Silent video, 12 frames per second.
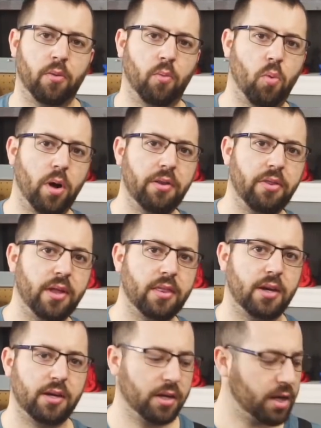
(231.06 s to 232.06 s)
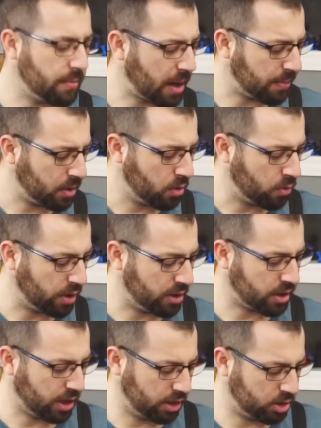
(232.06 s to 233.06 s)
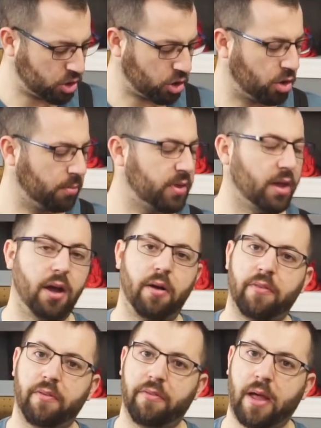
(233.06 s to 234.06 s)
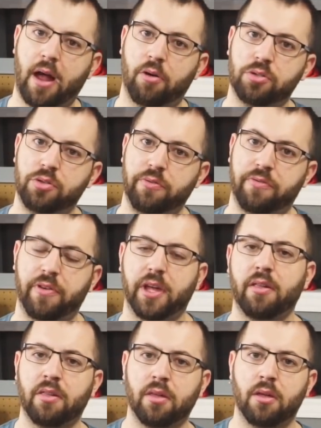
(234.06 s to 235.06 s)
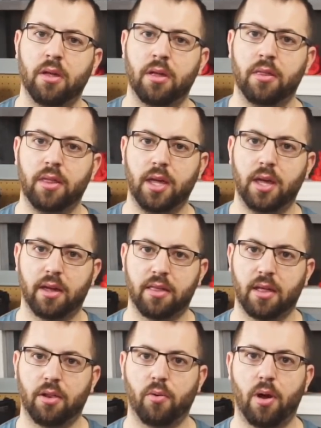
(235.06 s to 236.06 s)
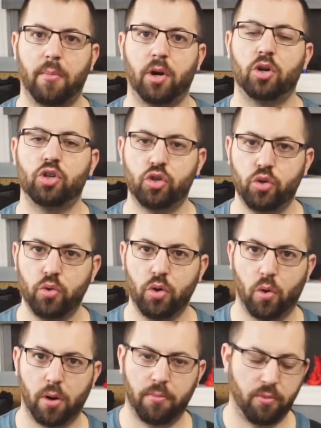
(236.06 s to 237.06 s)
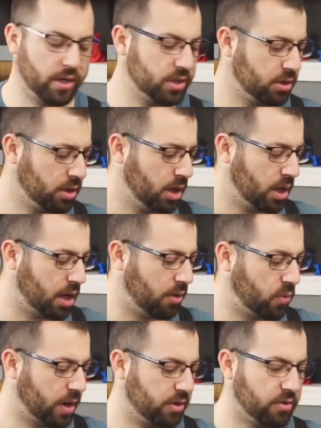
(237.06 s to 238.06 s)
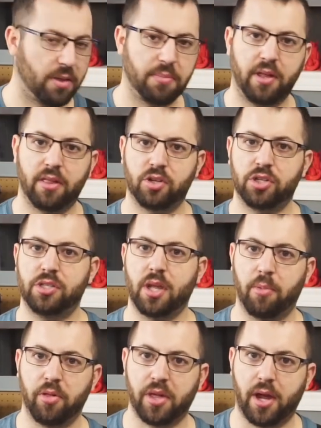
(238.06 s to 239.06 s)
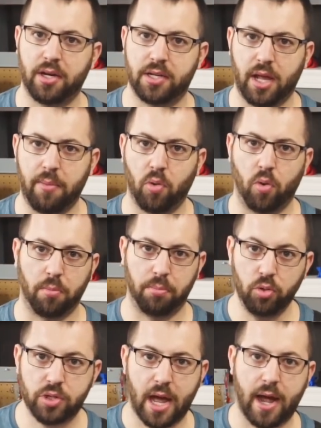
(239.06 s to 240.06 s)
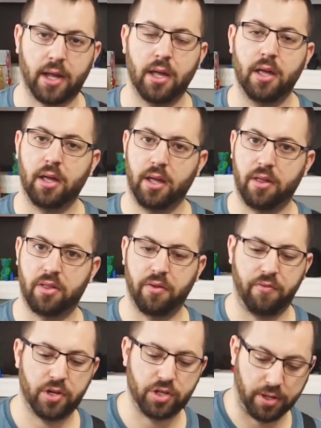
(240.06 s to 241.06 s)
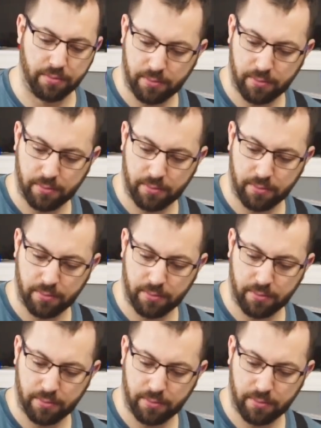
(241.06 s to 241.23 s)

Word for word: One thing that did come up was in terms of how to fix the accelerometer to your printer and whether something such as double-sided tape or blue tack is sufficient.